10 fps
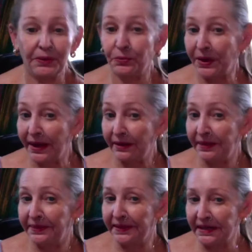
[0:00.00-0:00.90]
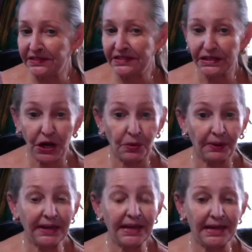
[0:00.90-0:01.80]
Well, things are
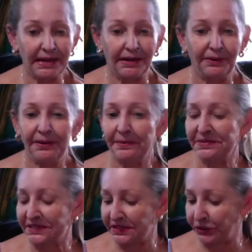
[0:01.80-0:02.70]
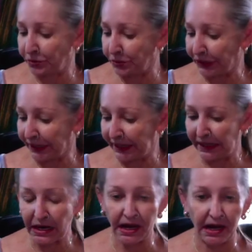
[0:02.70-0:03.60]
going here. I'm still working
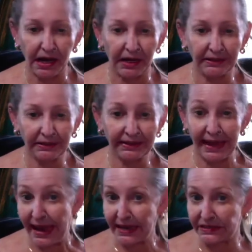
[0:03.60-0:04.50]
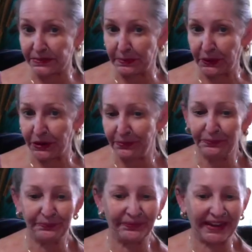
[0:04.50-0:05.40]
on Casper.
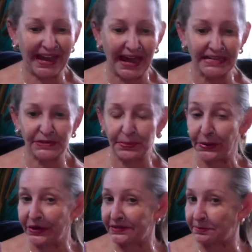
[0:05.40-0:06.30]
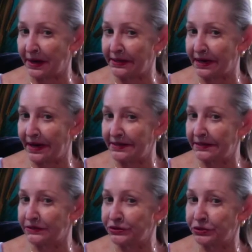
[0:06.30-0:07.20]
Casper is my
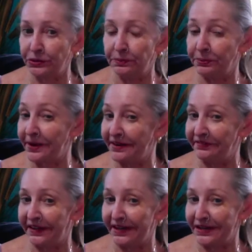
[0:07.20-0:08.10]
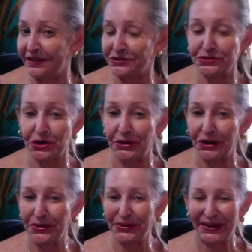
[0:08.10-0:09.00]
92 Previa
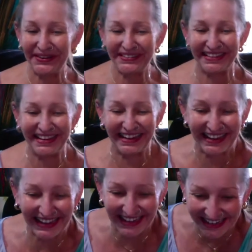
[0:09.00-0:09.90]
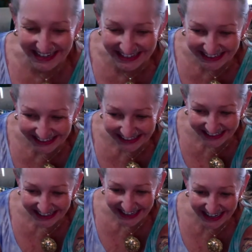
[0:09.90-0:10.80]
Toyota that
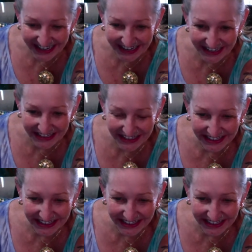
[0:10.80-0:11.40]
I